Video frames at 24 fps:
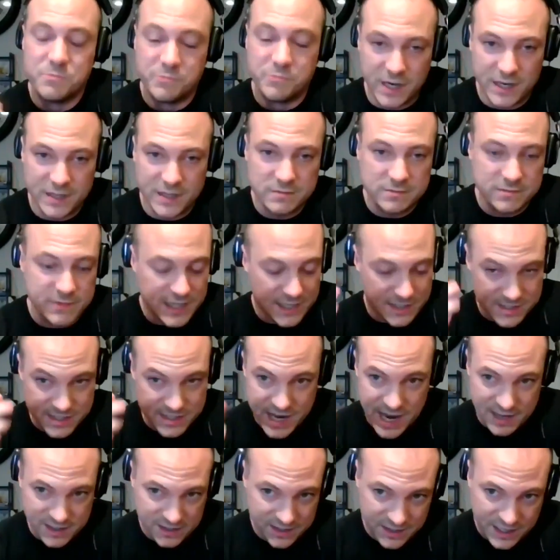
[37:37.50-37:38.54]
But
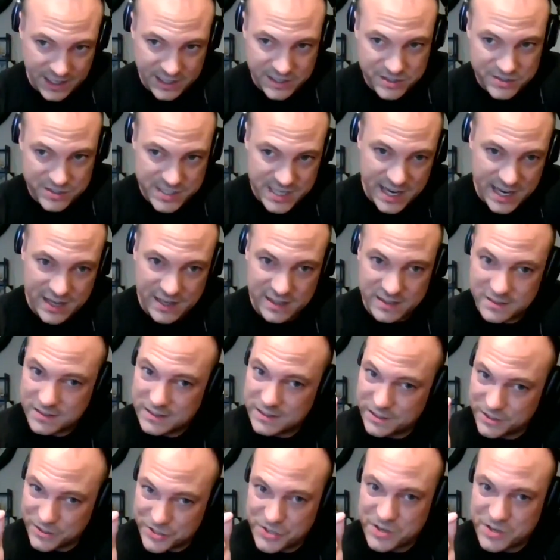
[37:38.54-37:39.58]
exactly like you said,
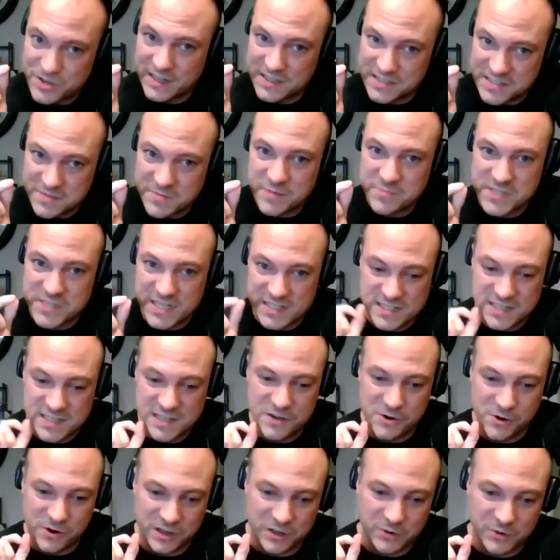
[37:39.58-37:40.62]
you're drinking some MCT
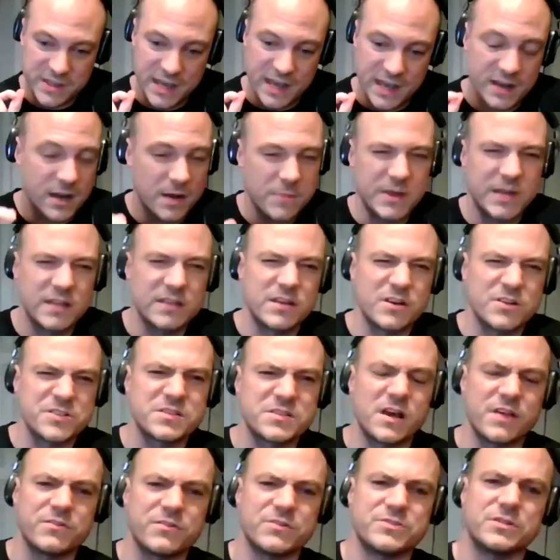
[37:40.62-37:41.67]
oil with that. I mean, there's
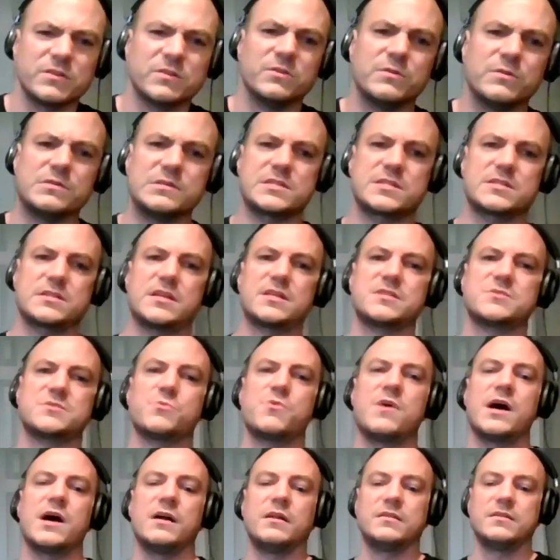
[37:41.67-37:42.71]
other dilutes as
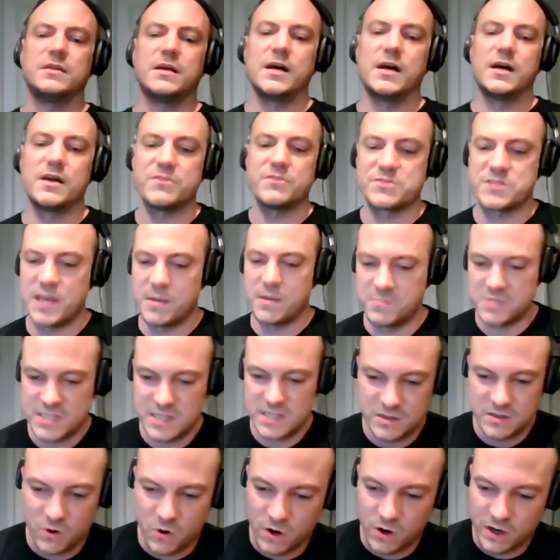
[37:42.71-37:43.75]
well. There's hemp
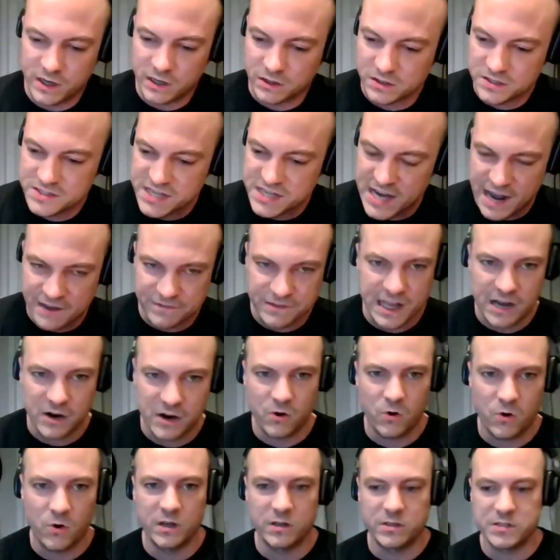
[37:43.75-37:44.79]
seed oil,
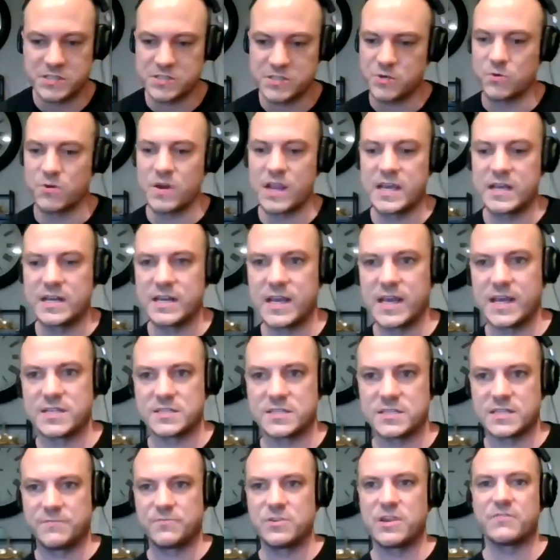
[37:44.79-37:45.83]
safflower oil is great
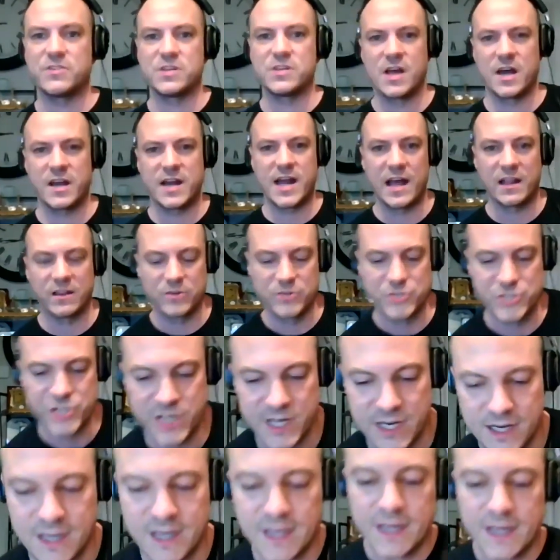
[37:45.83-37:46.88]
as if you have a nut
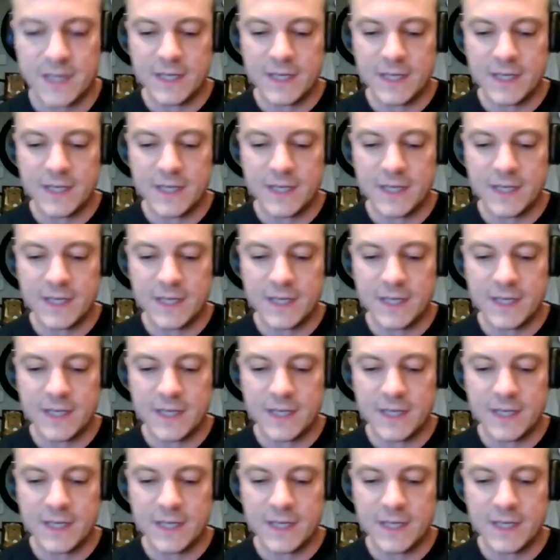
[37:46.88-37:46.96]
allergy.